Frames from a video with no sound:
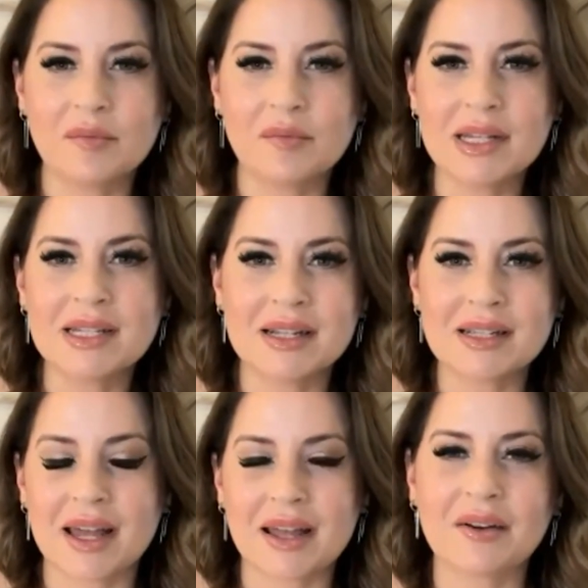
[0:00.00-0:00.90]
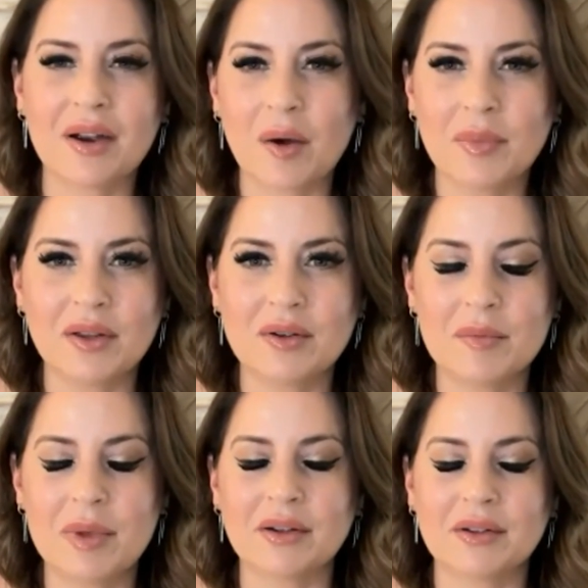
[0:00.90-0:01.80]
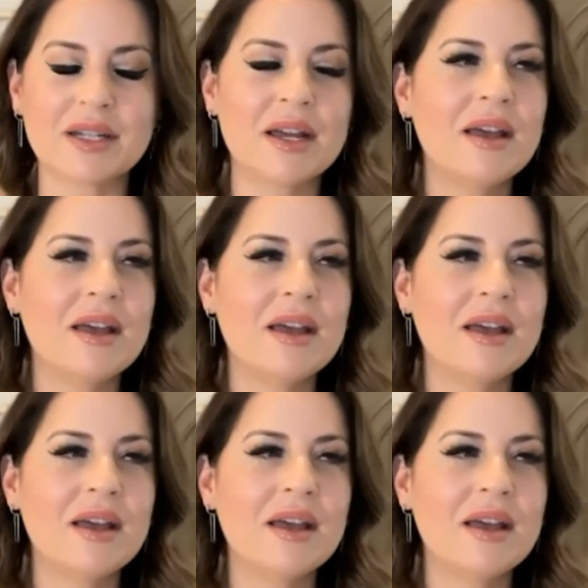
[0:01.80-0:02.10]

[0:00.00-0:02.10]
business that they're helping you to build.